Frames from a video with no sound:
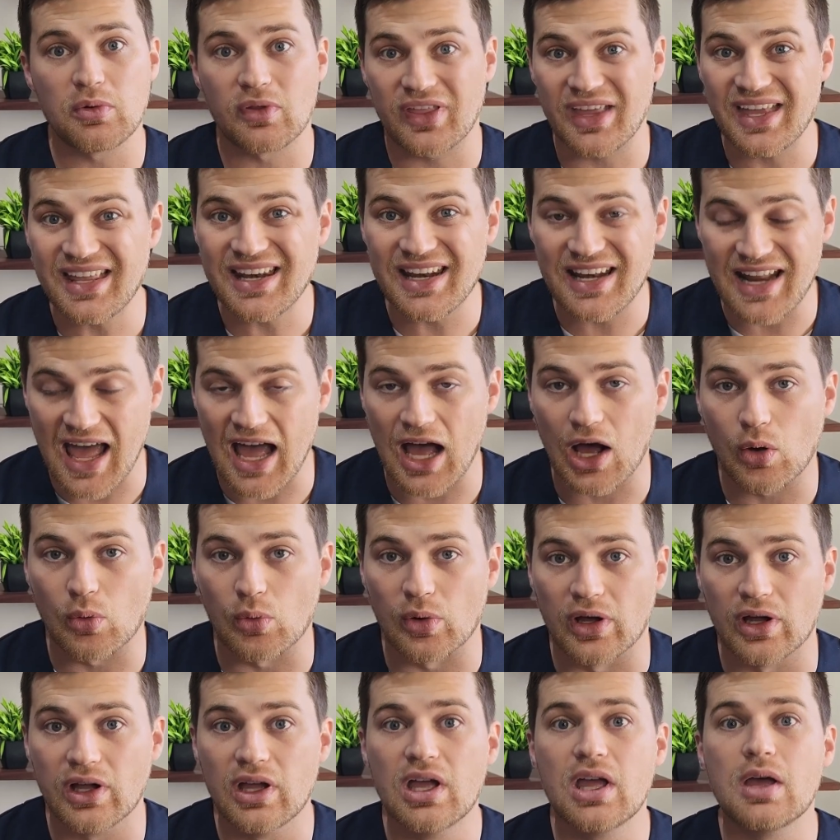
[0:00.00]
within an
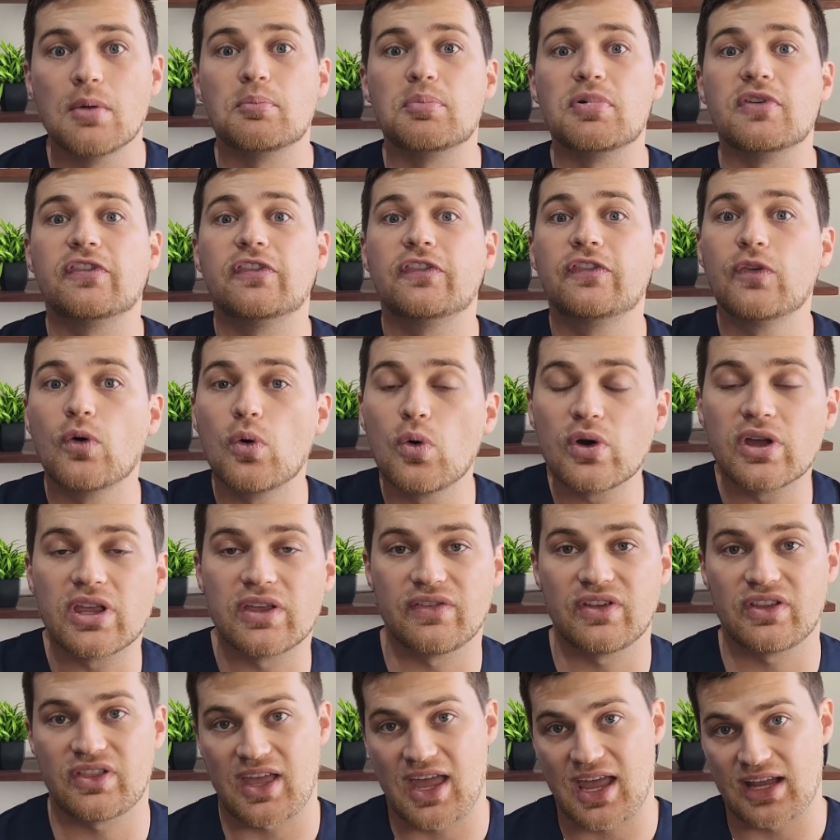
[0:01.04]
hour before
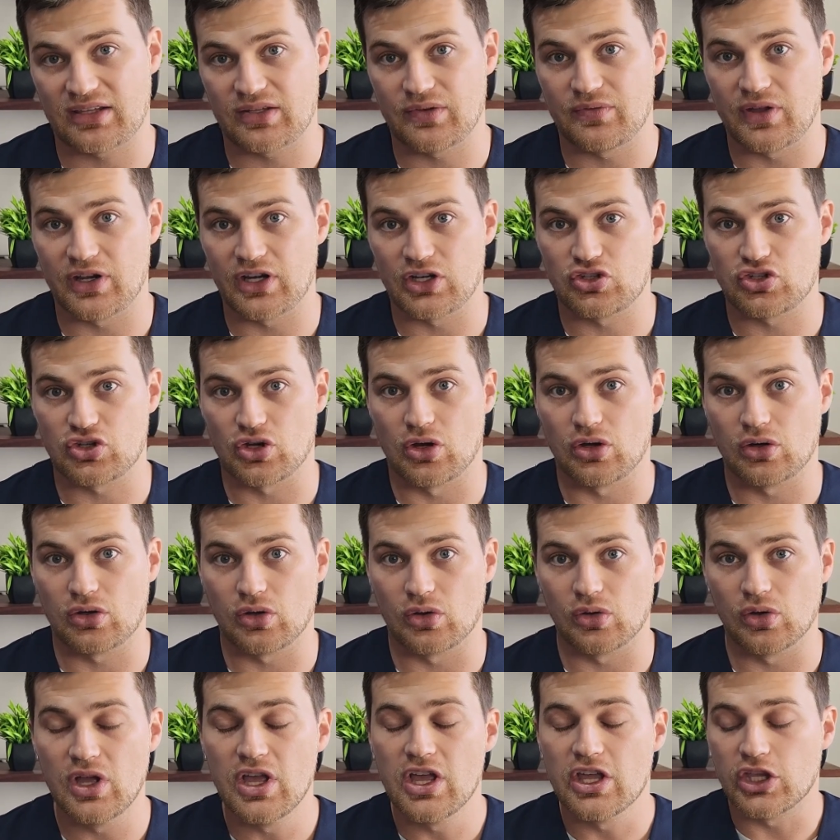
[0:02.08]
giving the activated
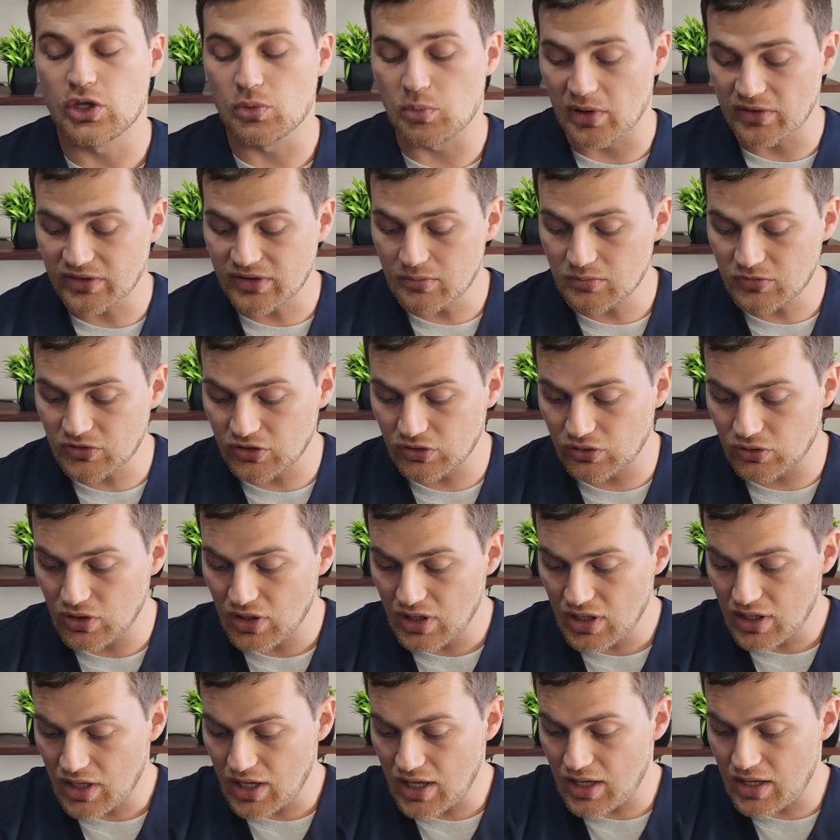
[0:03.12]
charcoal. You want them to
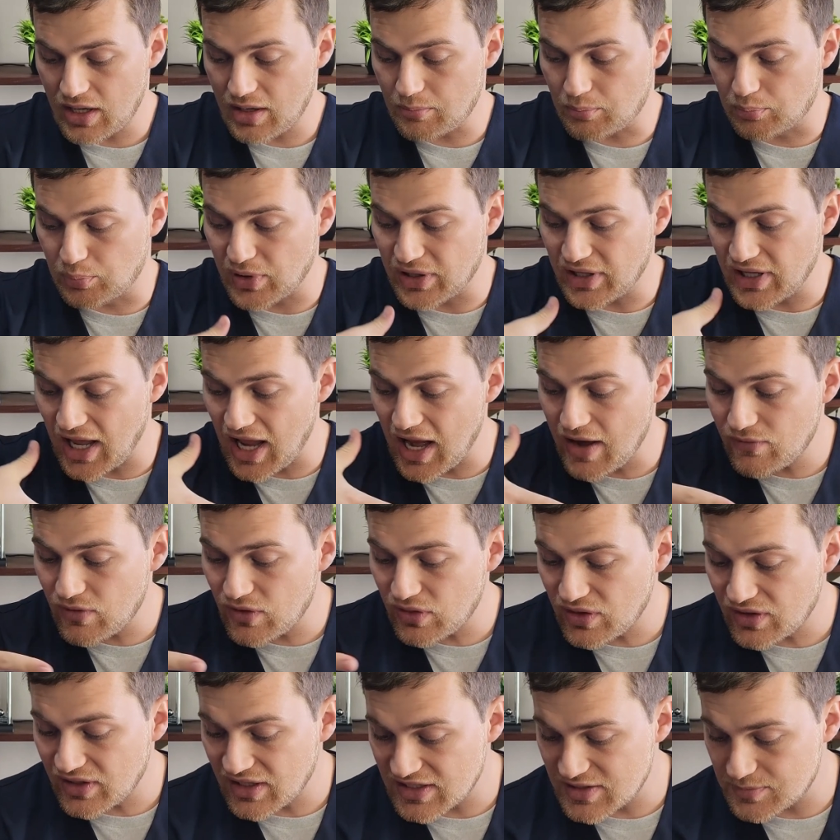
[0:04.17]
bring
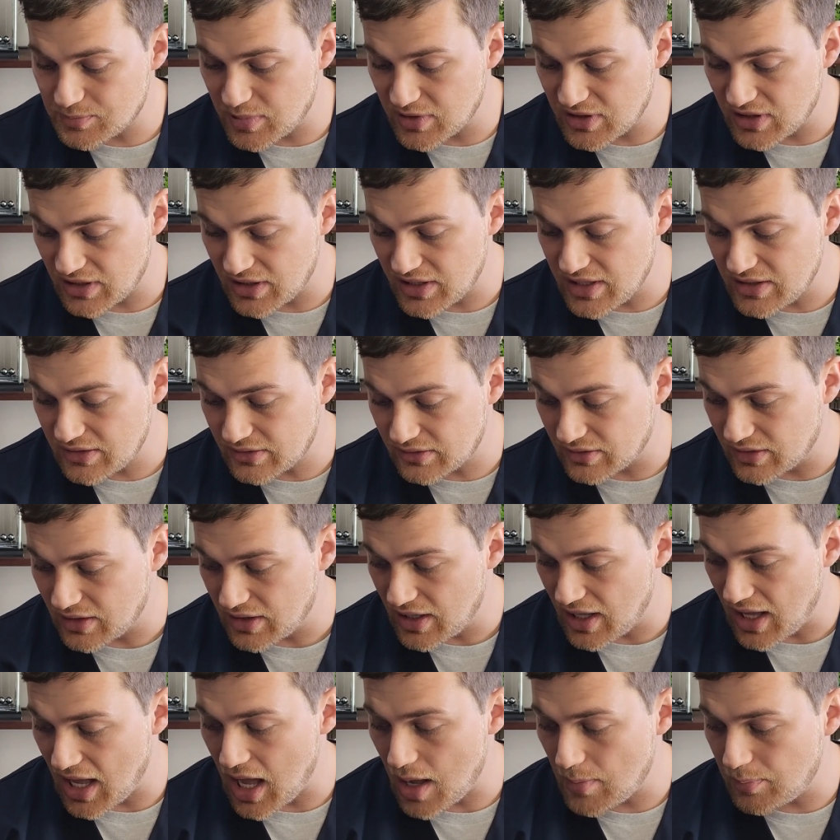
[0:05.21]
everything that's been eaten
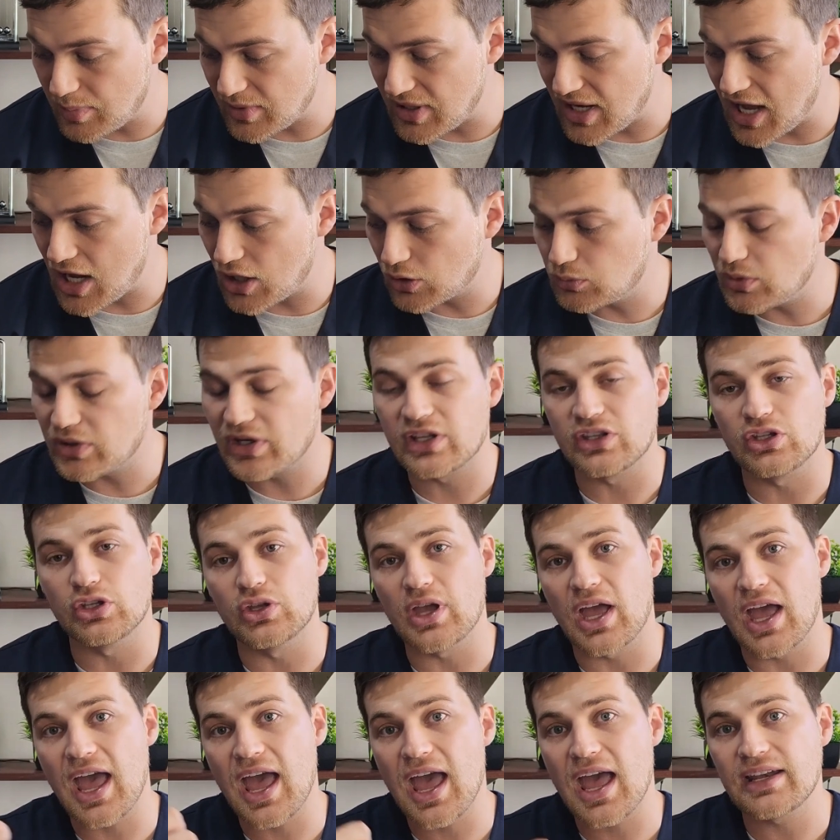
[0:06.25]
up and outward, and
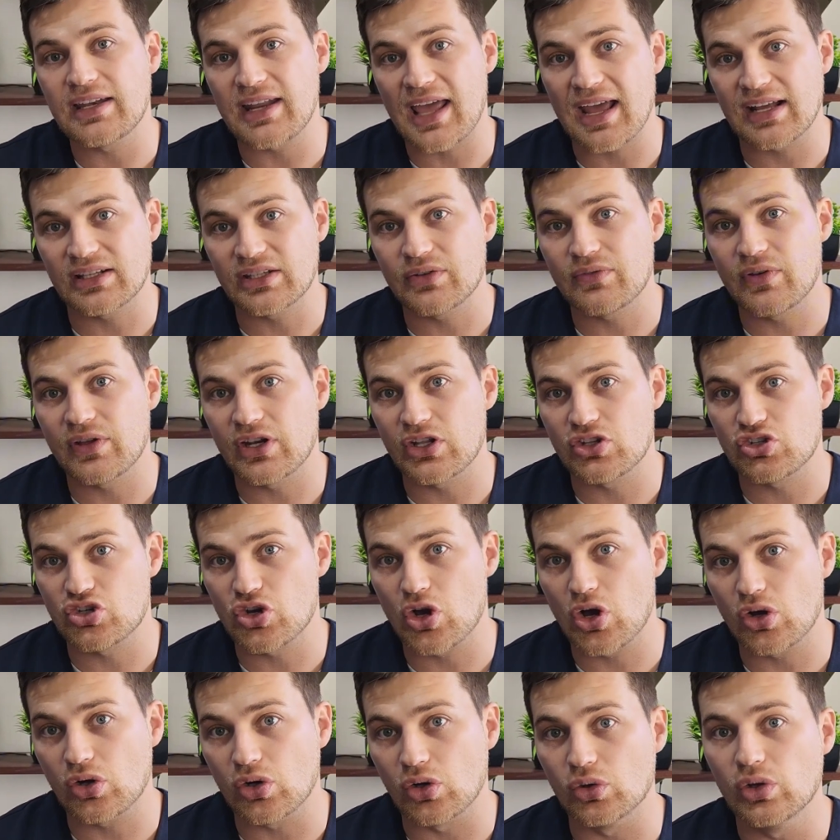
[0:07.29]
you add activated
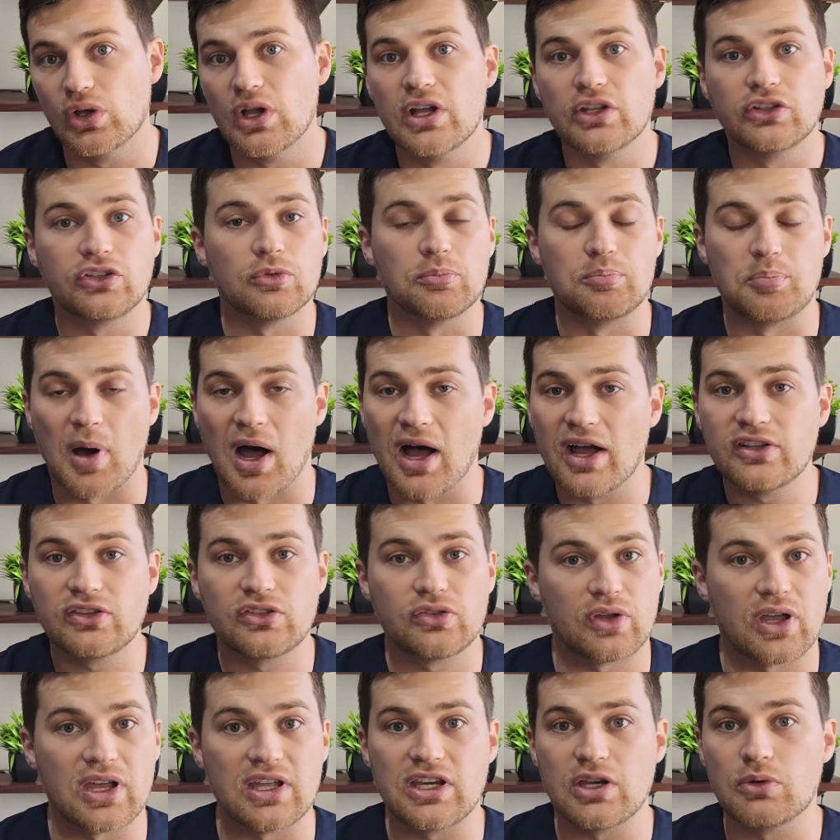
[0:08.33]
charcoal to bind
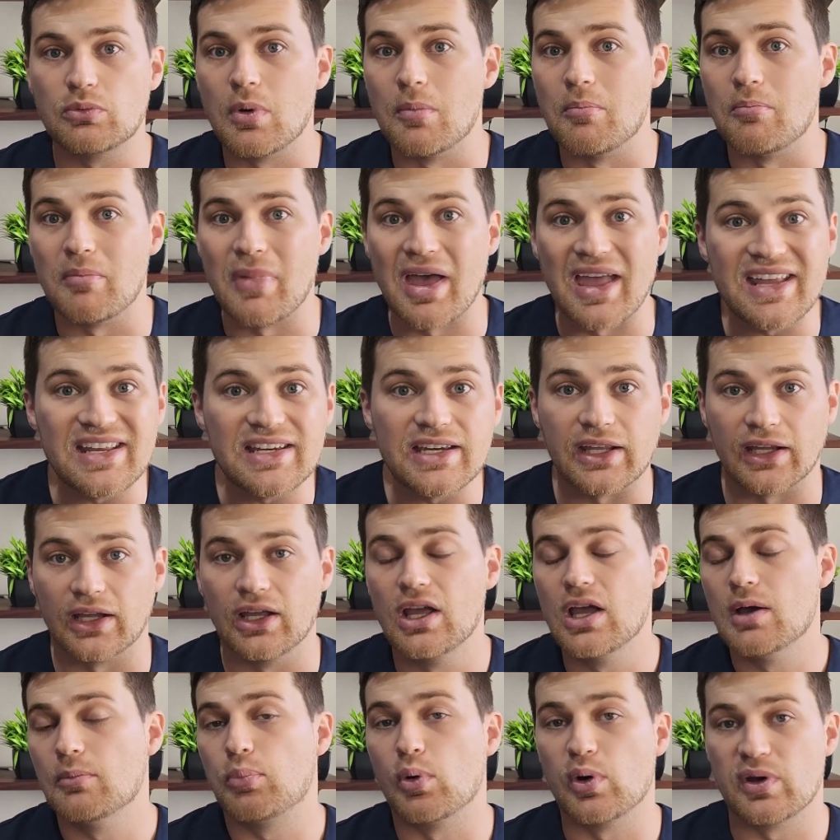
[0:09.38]
to any remaining
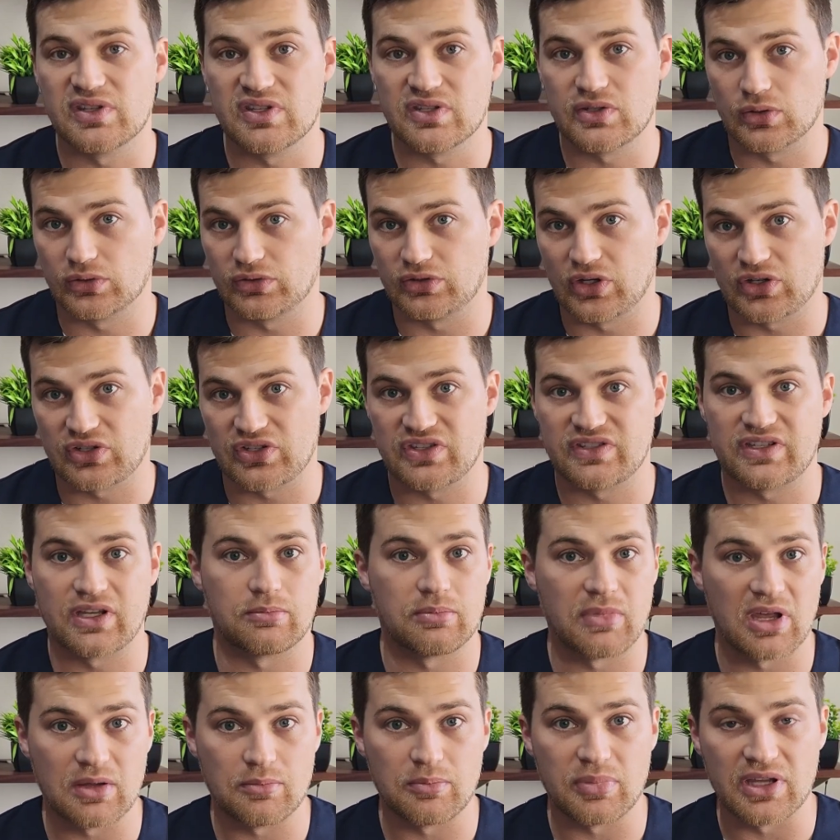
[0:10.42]
poisons or toxins that
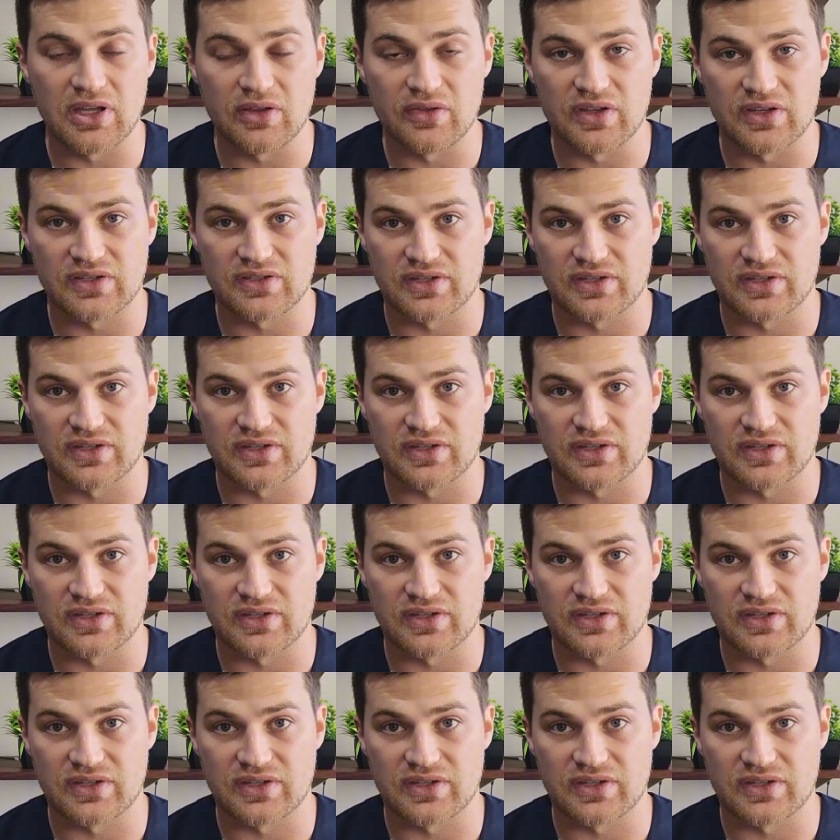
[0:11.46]
may be in their